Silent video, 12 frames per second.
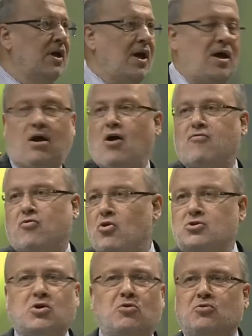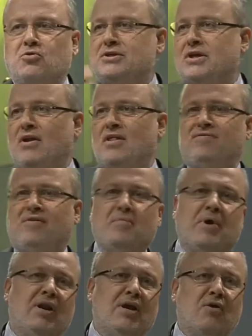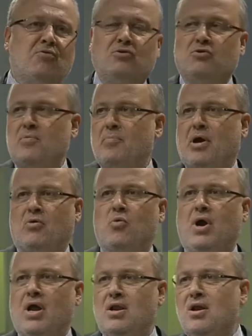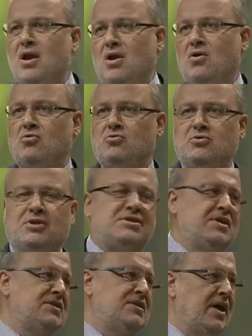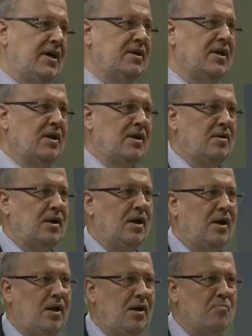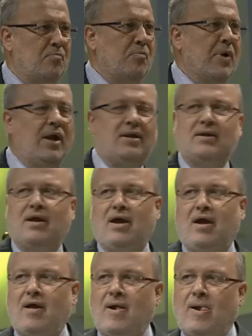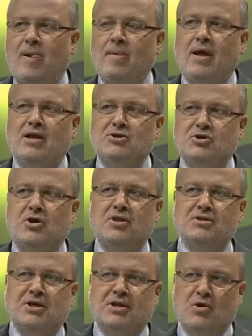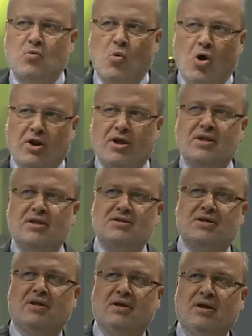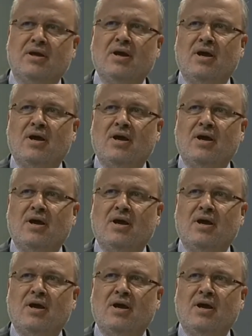Of course, go to the Sagrada Familia, go to the Park Güell, go to the seaside, but enjoy the city, walk in the city,